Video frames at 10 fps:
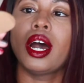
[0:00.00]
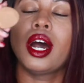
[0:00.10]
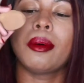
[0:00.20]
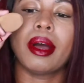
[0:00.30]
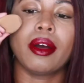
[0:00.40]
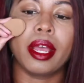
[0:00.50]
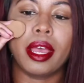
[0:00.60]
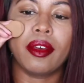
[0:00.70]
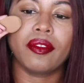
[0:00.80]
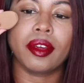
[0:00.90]

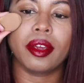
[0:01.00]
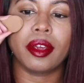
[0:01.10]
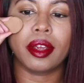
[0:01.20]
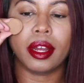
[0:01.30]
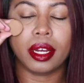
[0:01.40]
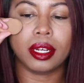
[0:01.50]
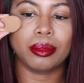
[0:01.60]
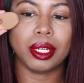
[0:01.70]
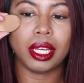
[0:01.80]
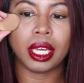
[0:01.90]
However,
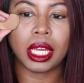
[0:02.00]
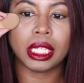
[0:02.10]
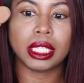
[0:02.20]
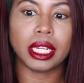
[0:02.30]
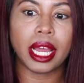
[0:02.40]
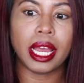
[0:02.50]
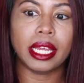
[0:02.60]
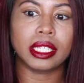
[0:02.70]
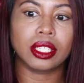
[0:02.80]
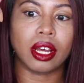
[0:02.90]
it's not
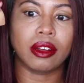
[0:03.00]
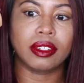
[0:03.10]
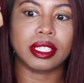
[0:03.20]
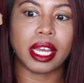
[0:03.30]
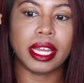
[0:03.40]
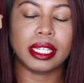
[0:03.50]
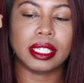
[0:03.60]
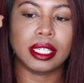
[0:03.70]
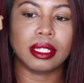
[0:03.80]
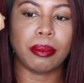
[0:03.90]
as soft as I
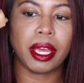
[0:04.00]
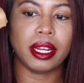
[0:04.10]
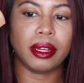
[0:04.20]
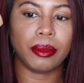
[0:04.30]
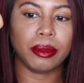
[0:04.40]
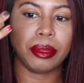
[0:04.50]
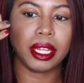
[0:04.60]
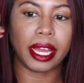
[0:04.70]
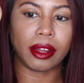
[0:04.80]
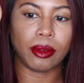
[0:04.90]
anticipated it would be,
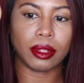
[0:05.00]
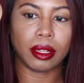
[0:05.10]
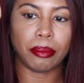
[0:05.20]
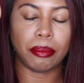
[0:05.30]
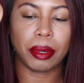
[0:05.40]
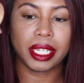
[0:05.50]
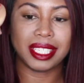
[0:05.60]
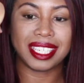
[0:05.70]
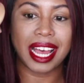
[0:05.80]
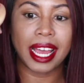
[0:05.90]
like on the butt
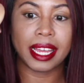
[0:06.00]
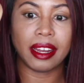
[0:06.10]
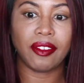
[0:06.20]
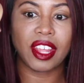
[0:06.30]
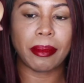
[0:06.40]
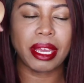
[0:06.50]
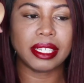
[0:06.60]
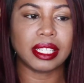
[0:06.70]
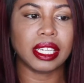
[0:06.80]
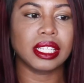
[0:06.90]
side, if that
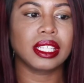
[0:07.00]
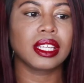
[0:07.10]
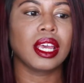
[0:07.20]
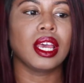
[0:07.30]
makes sense.